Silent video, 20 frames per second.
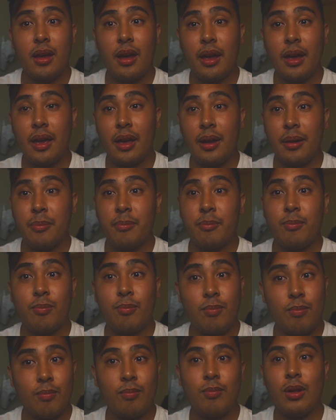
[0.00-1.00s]
and
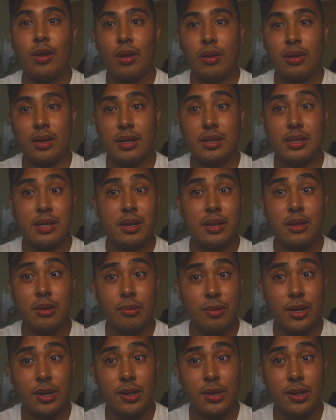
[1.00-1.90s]
will continue to